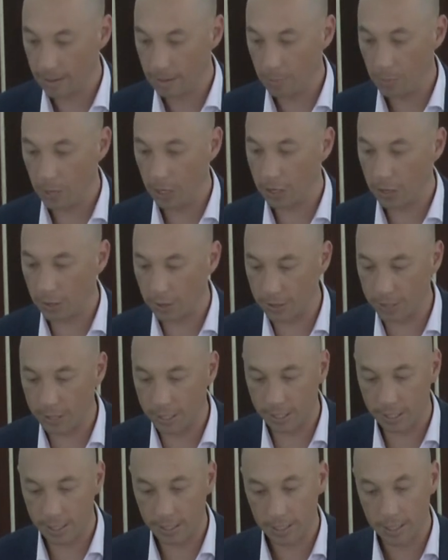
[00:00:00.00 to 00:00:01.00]

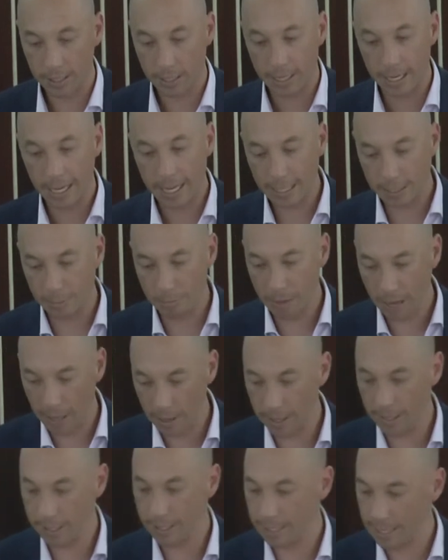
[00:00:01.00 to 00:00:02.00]
because his
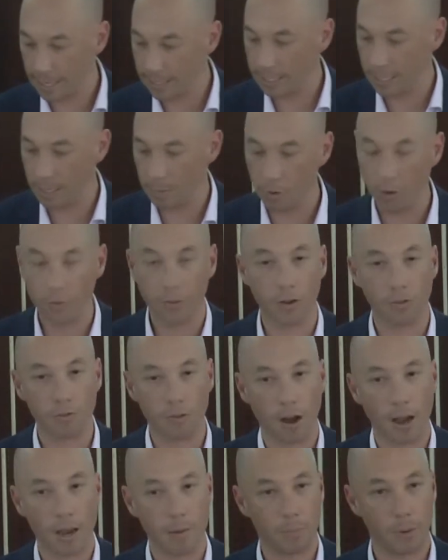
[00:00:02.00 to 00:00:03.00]
mother set him on the
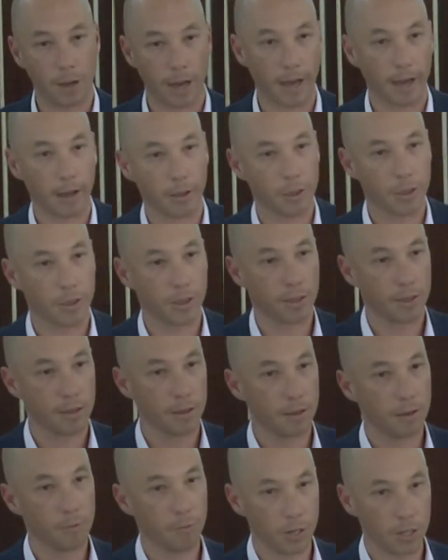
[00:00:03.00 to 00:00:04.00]
right path
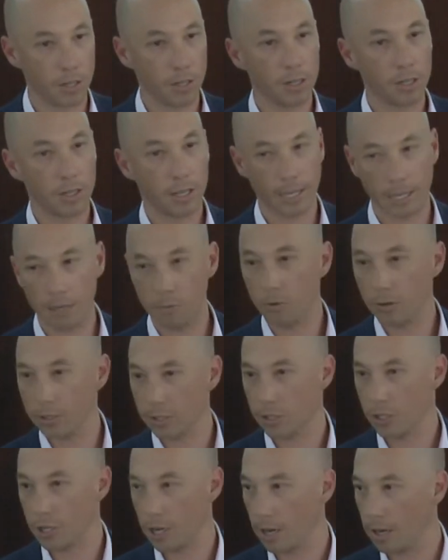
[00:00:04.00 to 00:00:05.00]
when he was
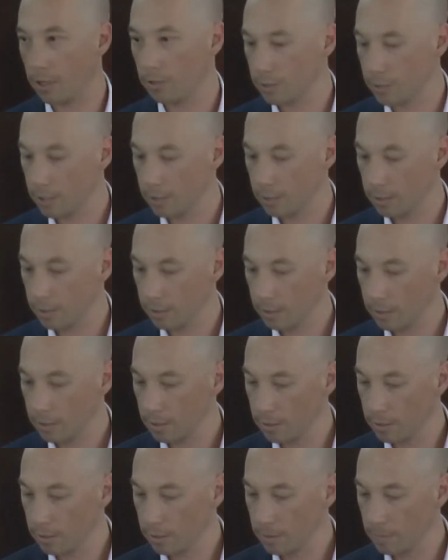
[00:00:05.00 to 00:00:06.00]
a child.
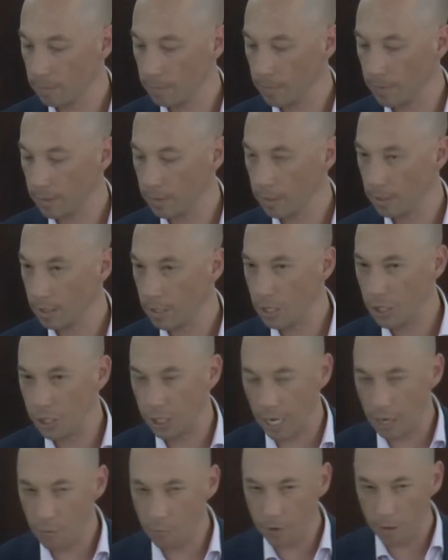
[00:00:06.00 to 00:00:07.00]

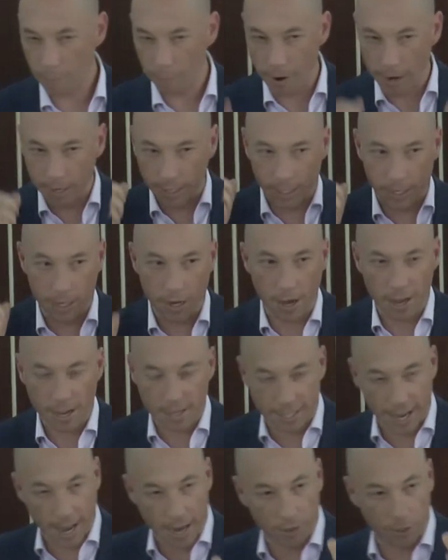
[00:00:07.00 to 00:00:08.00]
She would have
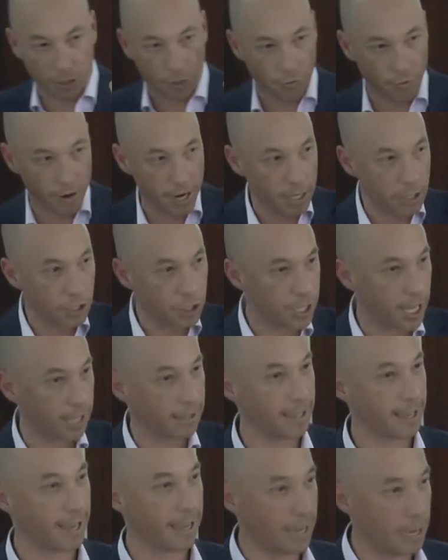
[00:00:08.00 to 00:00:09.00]
recognized and cringed
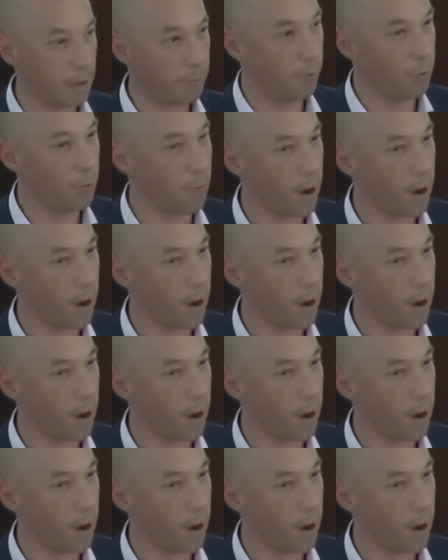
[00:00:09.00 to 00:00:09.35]
at the evil